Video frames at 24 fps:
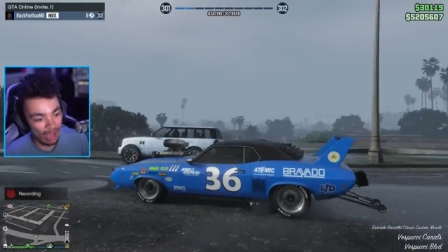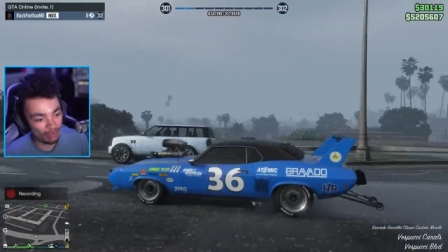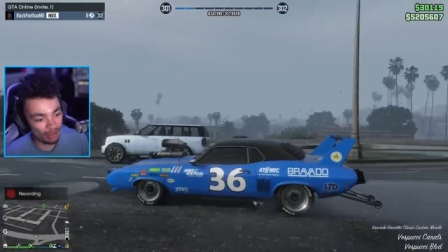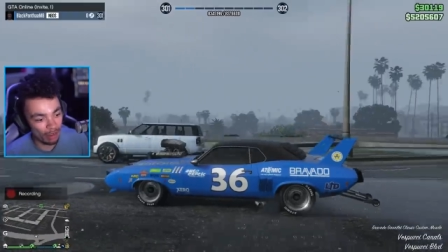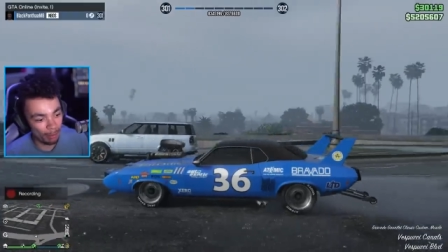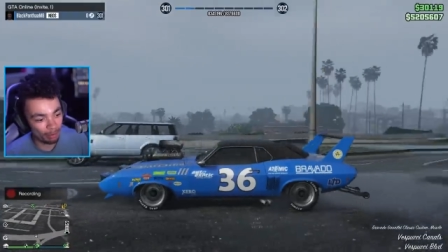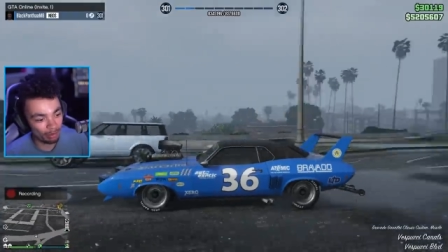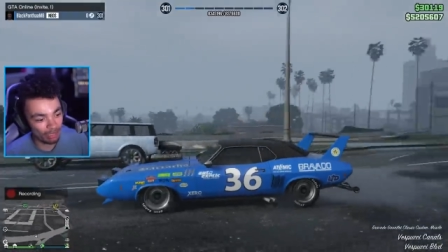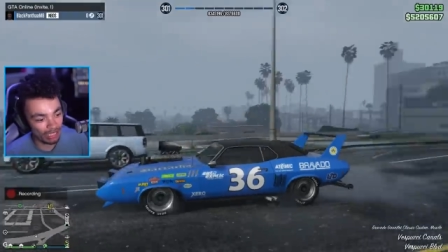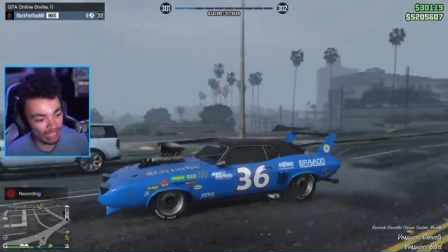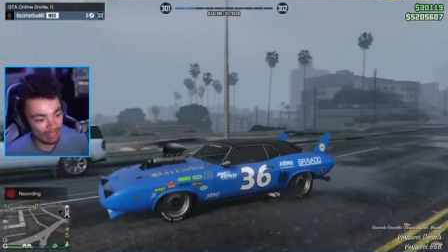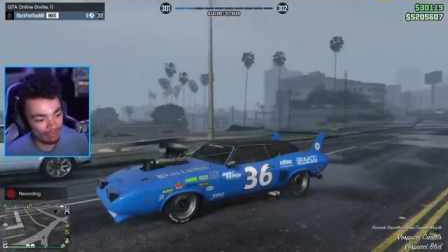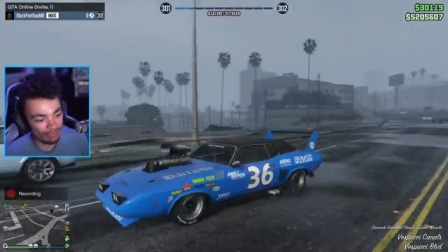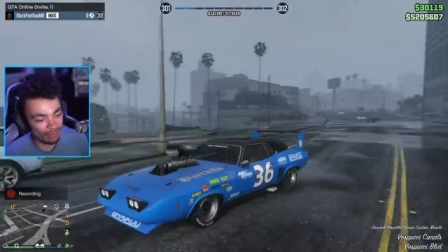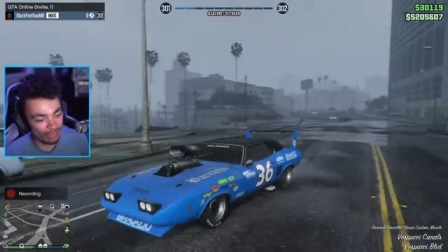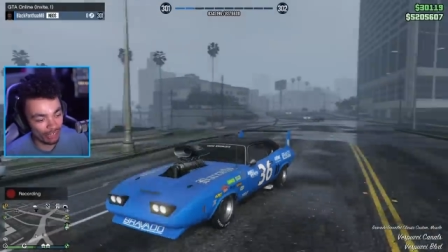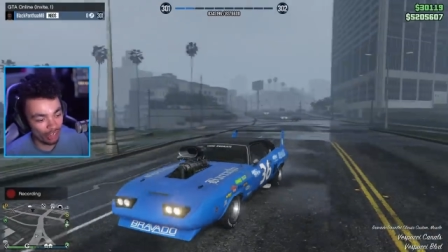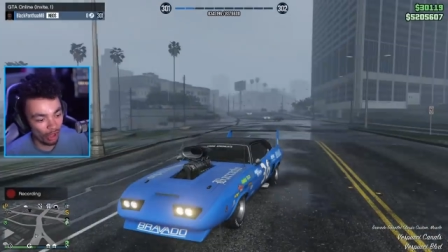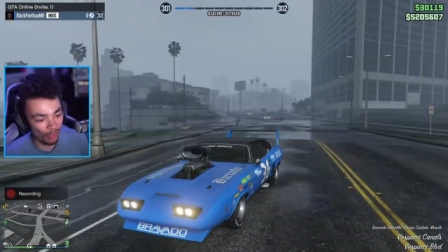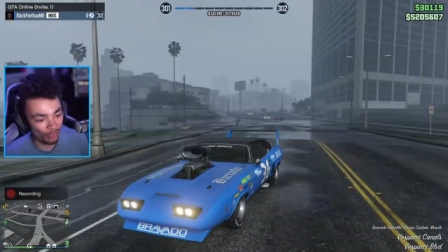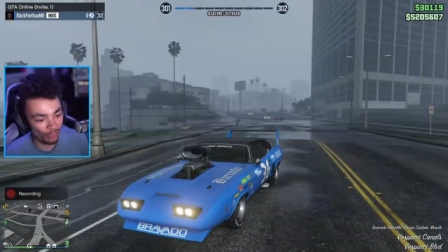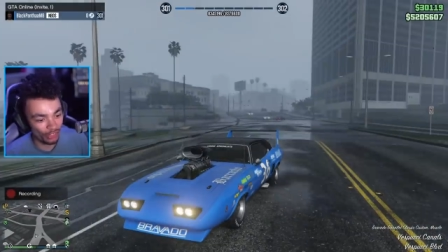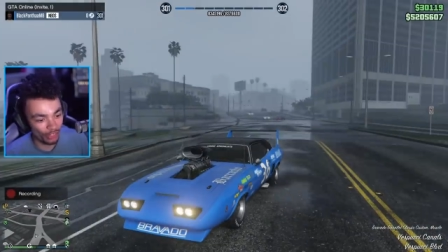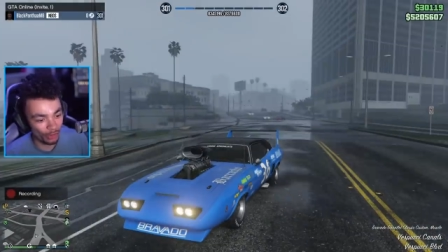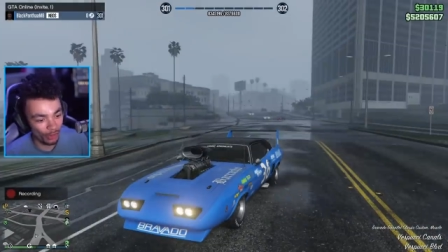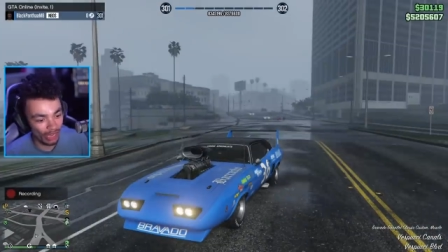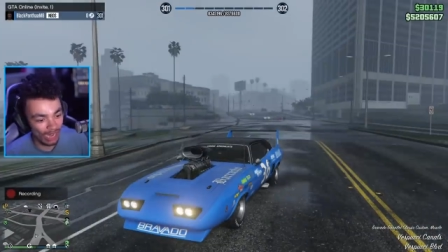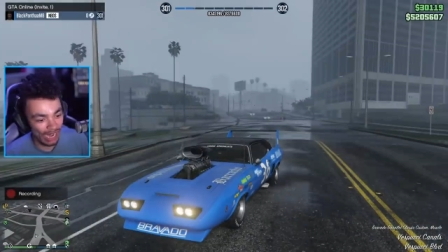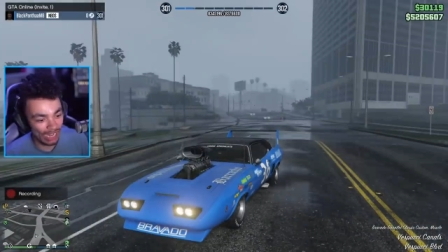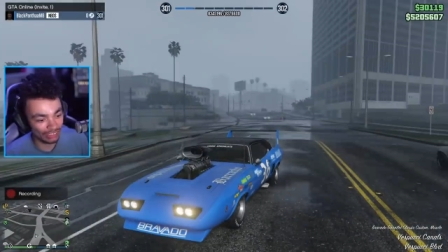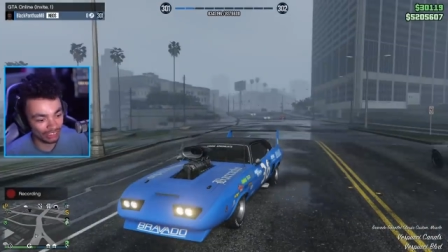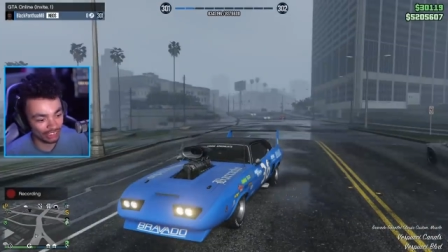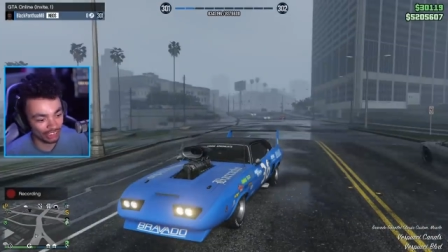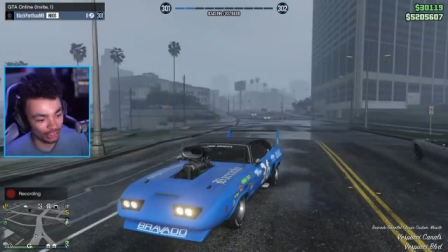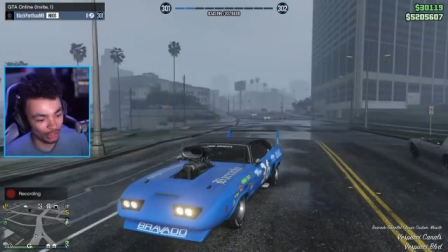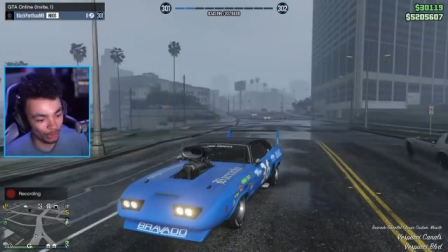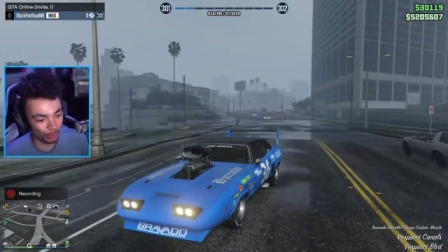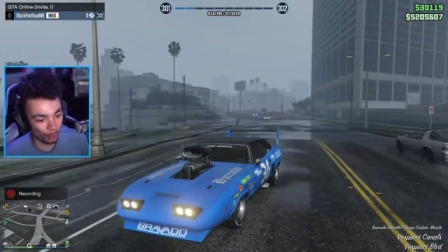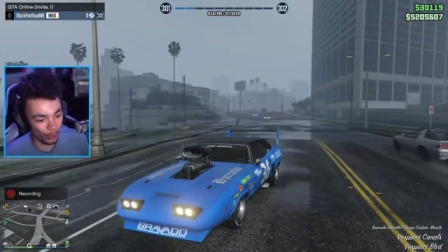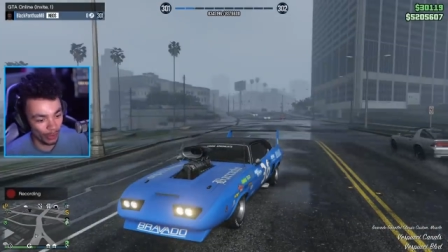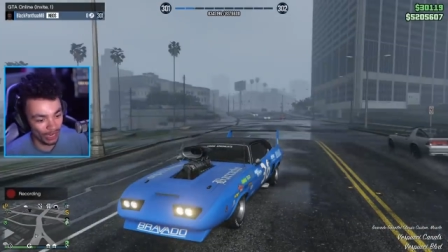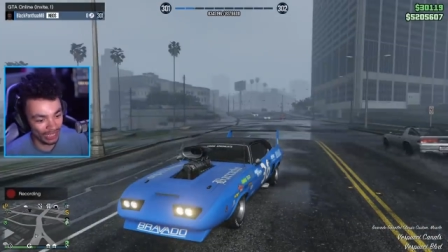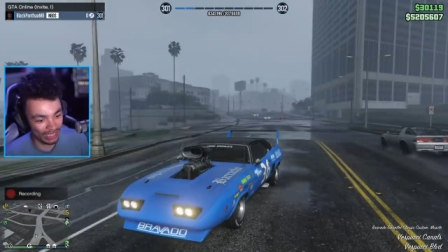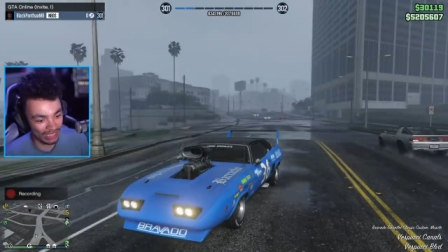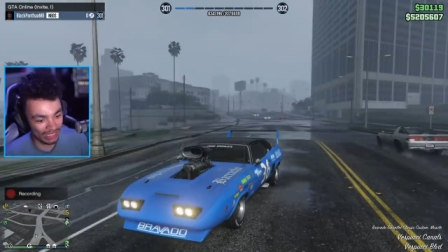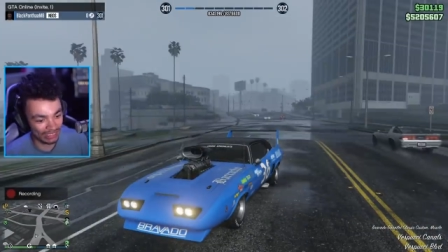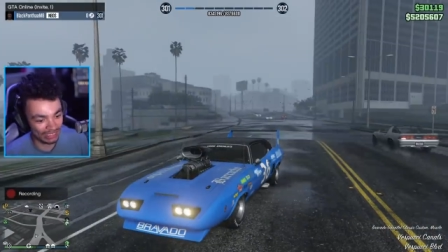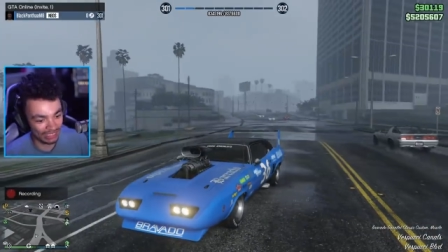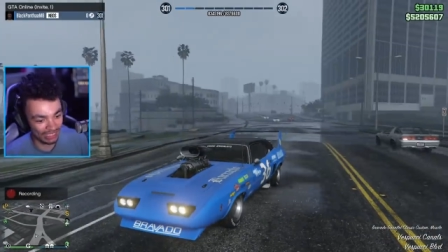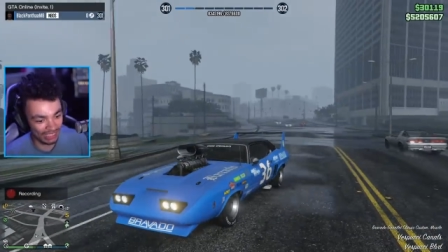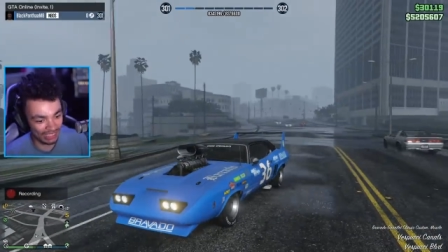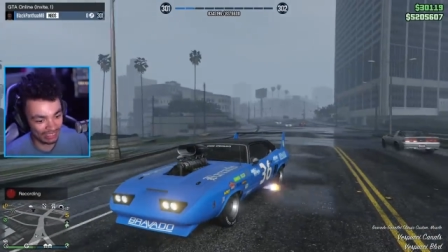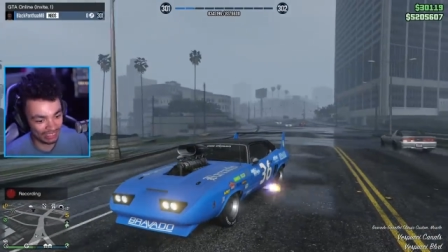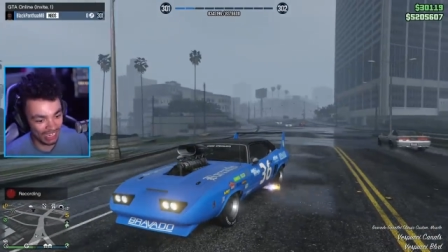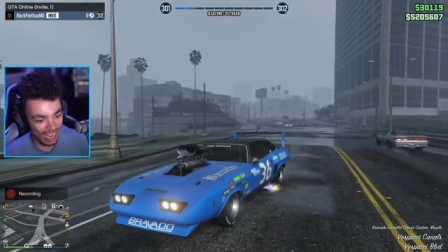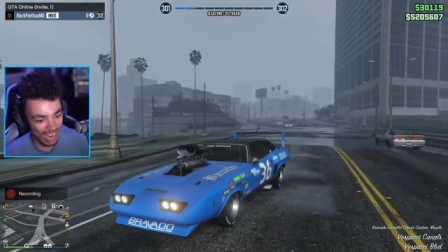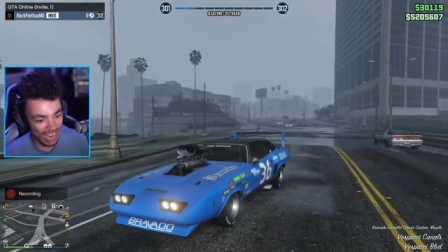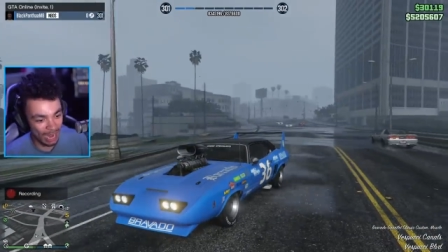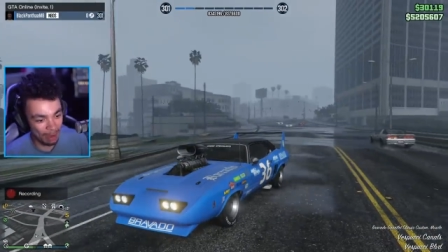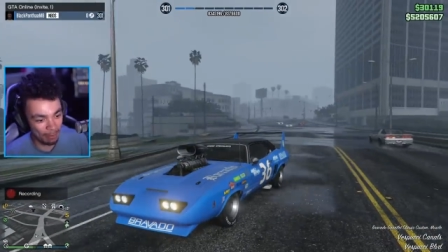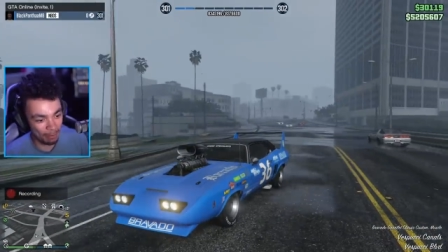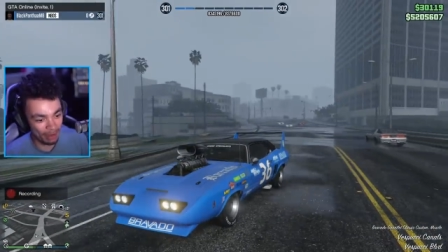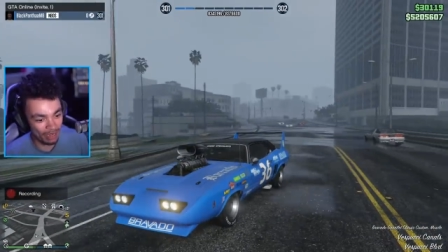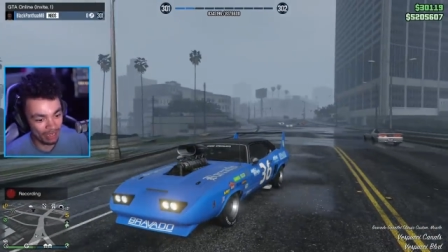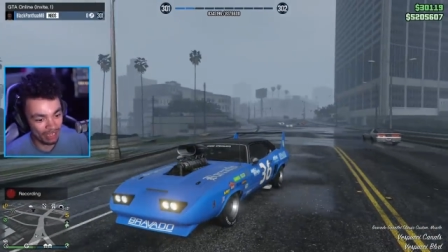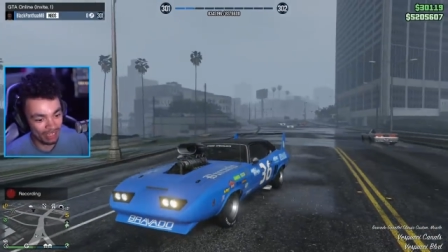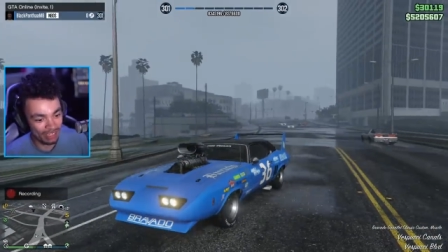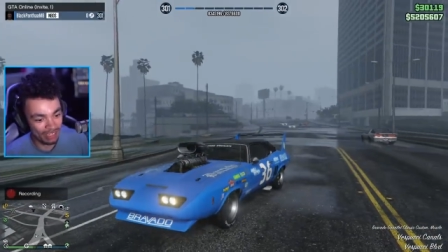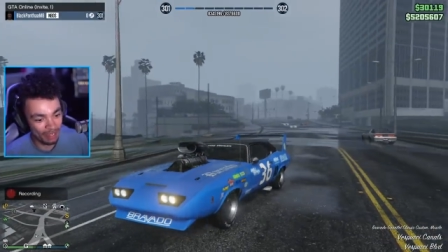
I completely forgot that you can actually do wheelies in this game.